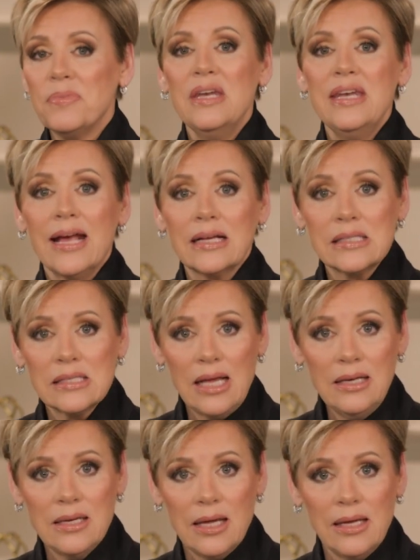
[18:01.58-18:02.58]
the next
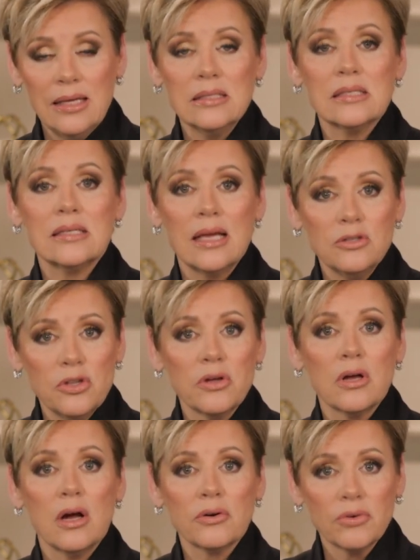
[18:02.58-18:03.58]
Sunday and said to
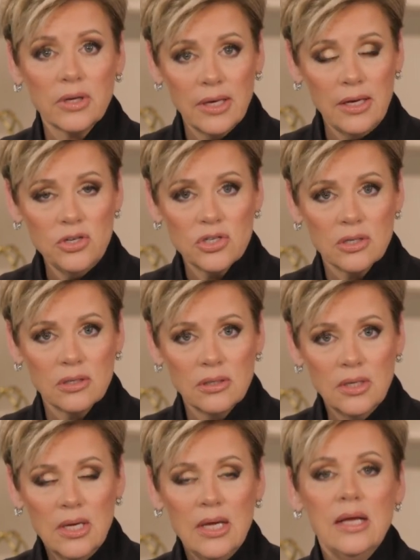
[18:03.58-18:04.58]
the congregation,
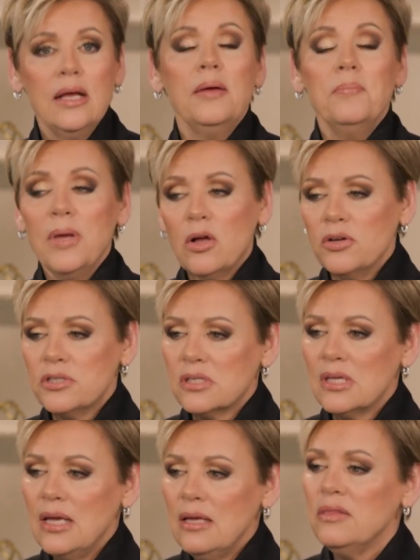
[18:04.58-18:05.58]
because
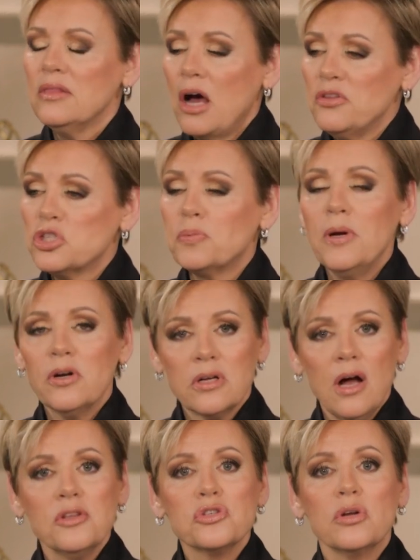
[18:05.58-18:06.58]
see, the Spirit
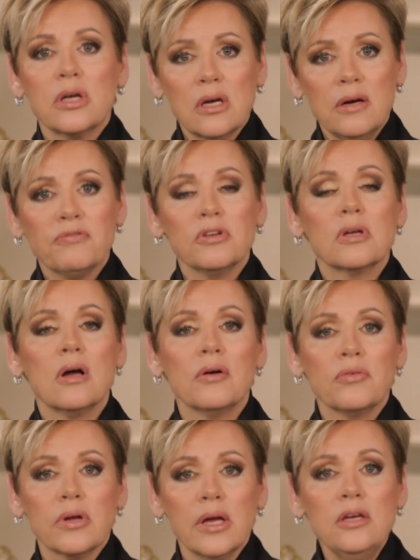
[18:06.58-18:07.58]
of God's going to comfort the
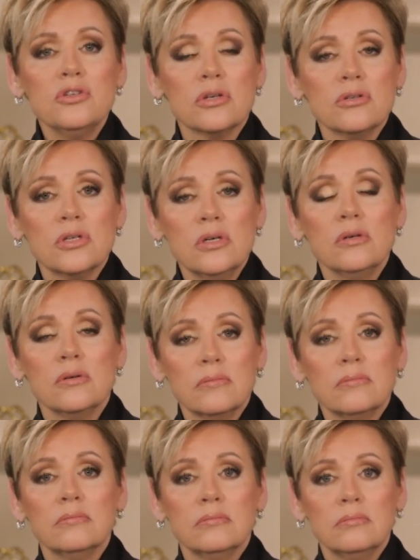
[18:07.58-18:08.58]
congregation too.
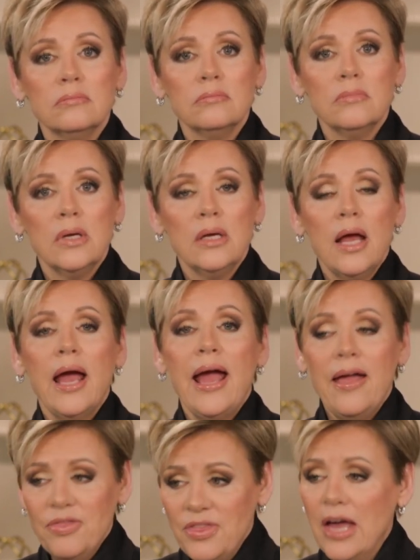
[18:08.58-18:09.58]

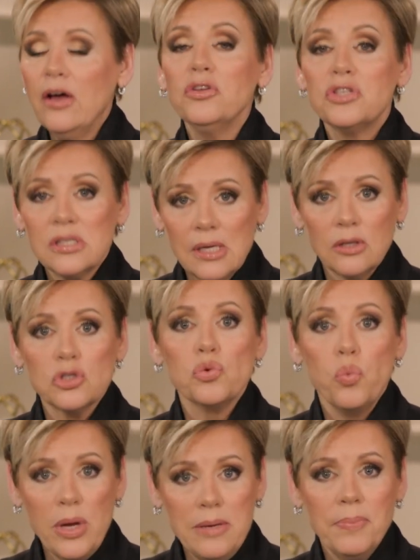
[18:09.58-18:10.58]
And they'll
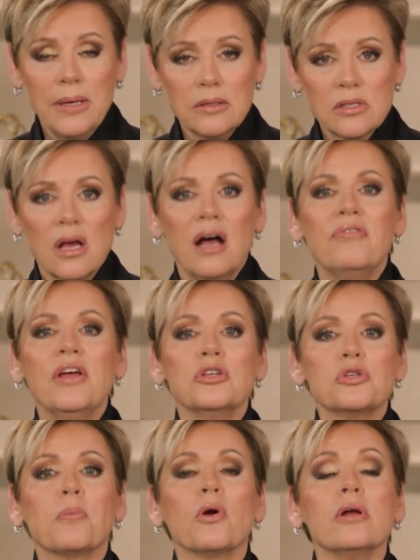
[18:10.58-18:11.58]
sense weepings of
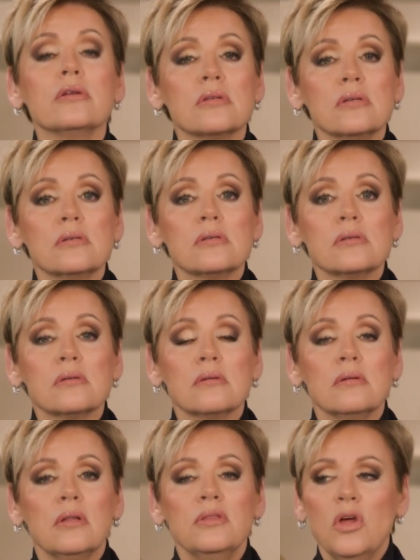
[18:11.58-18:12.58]
His presence,
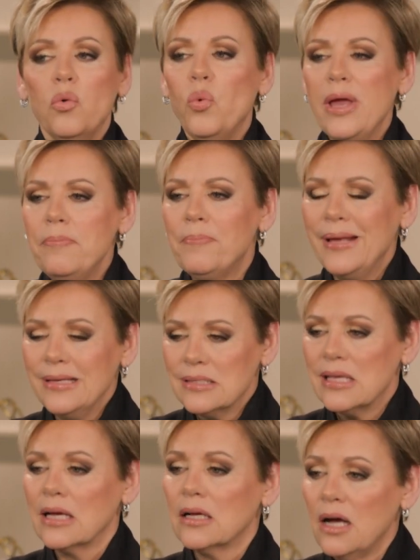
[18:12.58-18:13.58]
the
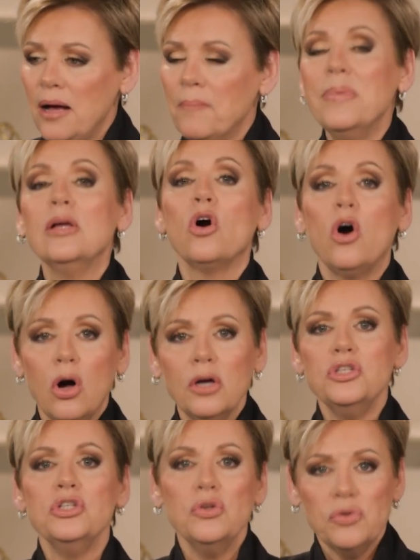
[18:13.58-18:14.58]
weepings that come
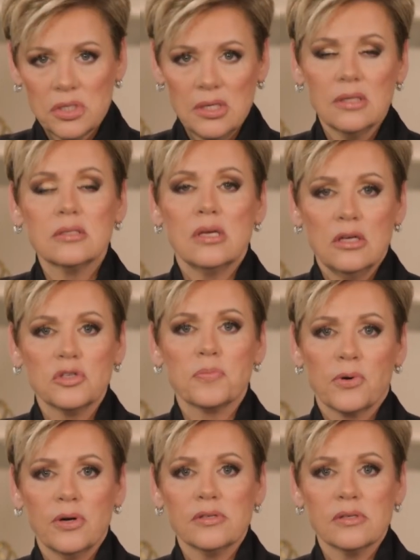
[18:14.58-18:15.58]
because you sense His
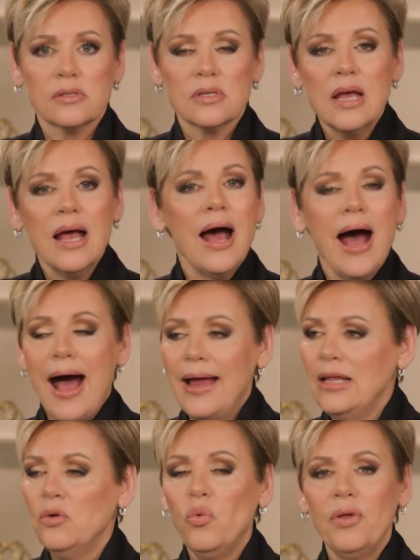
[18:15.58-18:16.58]
presence.
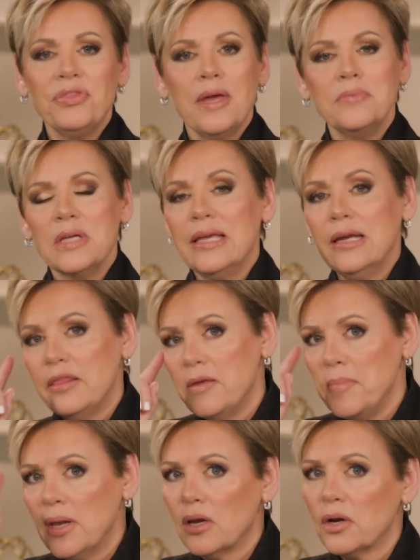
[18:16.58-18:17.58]
I didn't want them to get in
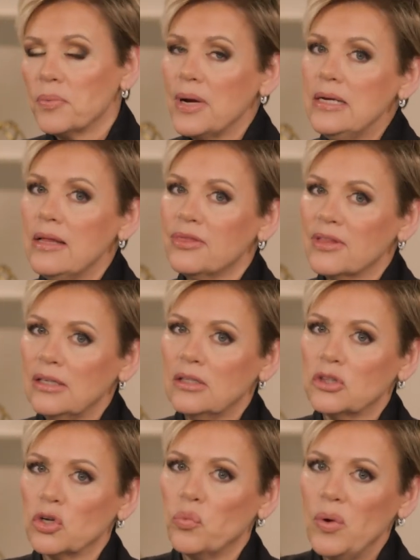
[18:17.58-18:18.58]
the mental arena and think
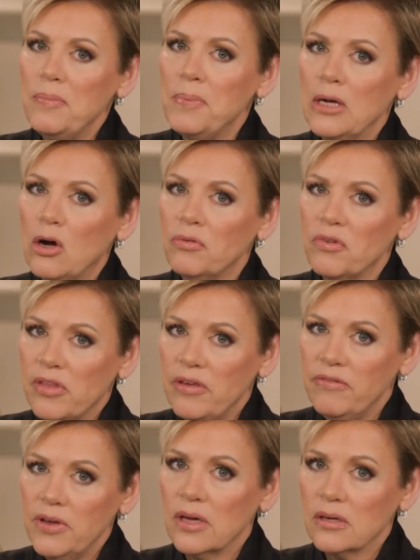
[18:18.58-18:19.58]
that they're weeping over the
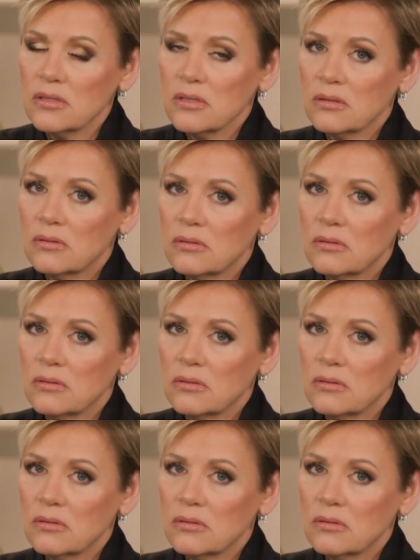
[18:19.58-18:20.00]
event.